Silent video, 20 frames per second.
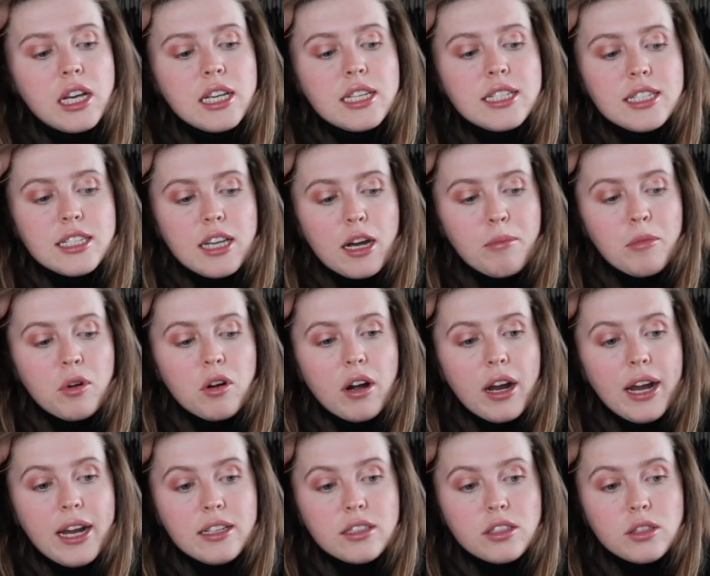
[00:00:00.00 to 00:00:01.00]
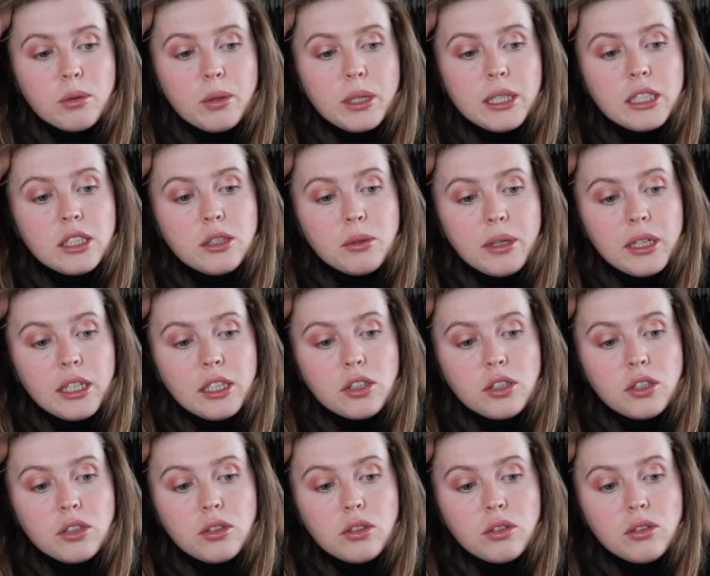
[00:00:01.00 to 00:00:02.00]
summarize
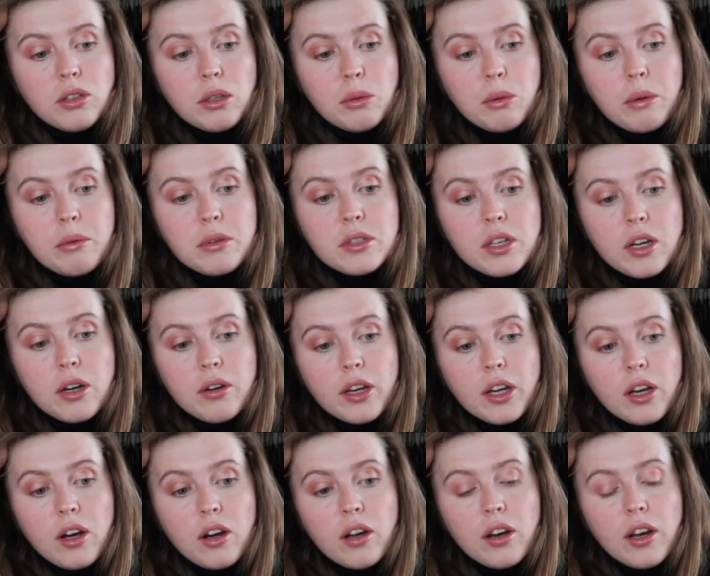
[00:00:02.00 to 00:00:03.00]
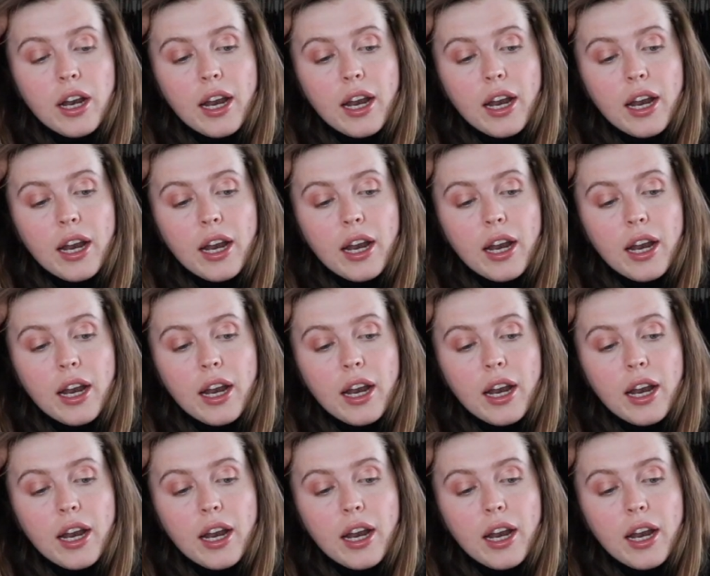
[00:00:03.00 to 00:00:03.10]
2022 and what was going on,